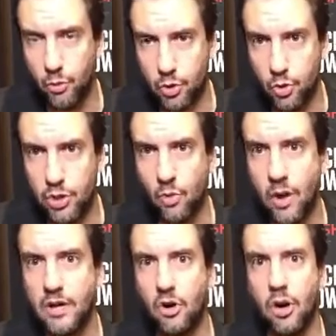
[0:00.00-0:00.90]
recruiting
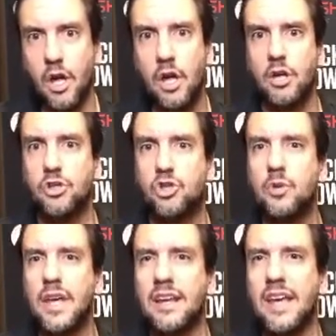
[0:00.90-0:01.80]
radar. Could you
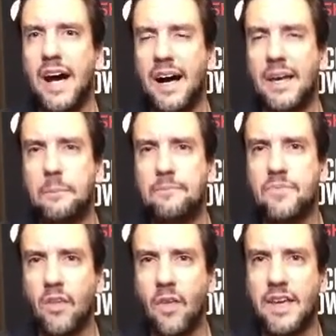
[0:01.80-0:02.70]
get a guy
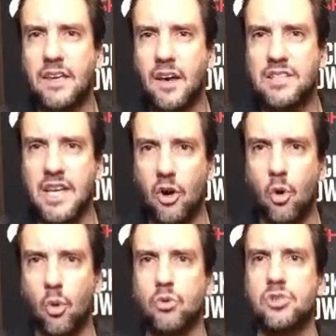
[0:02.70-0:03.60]
like uh, Dana
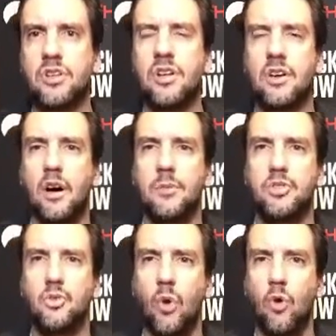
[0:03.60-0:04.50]
Holgorsen to come
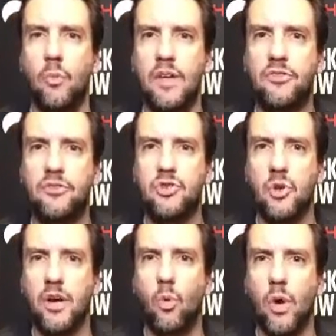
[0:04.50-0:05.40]
to Ole Miss to
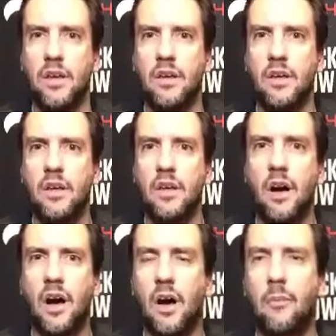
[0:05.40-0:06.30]
try to win
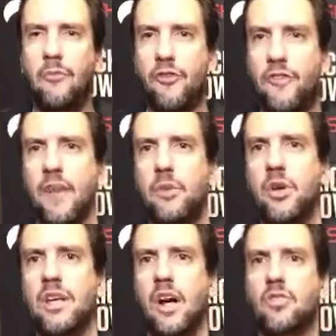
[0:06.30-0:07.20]
um, for $5
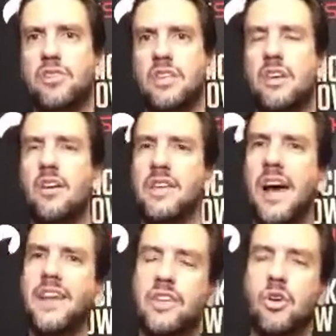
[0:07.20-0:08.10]
million a year?
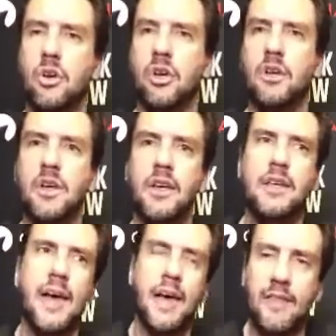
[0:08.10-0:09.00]
Yeah, I think you could.
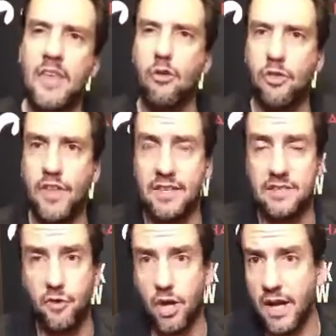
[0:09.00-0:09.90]
Yeah, and the other thing
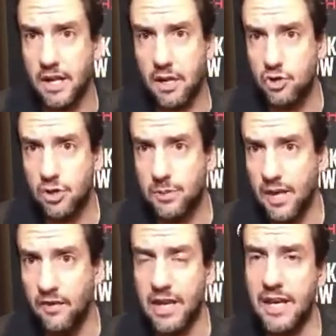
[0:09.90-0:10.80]
is, if you're not going to go Chip
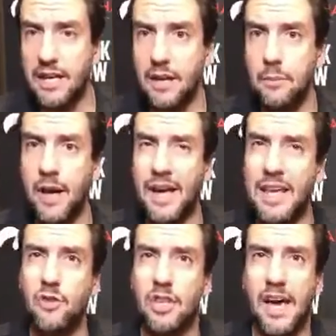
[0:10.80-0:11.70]
Kelly at A&M, I
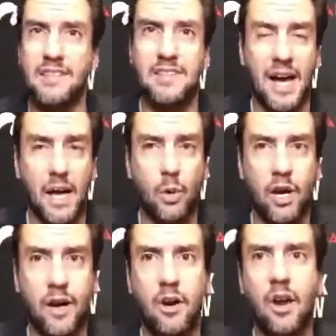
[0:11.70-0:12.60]
gave you the guys that I would
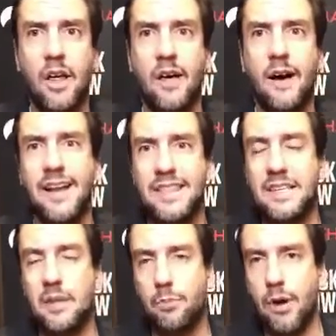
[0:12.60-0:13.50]
hire. I
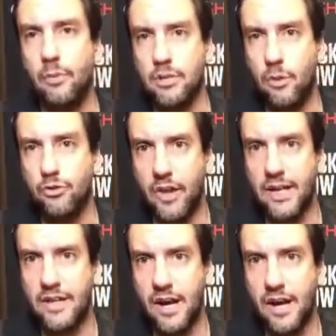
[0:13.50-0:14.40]
think that probably the most
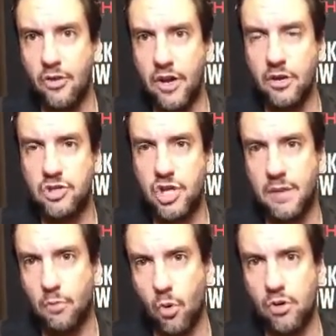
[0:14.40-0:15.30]
likely hire there is
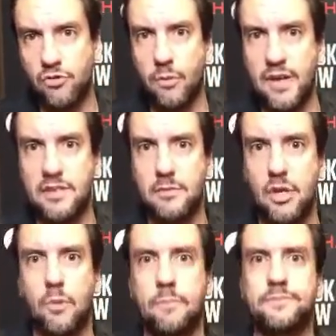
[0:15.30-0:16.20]
Chad Morris from SMU.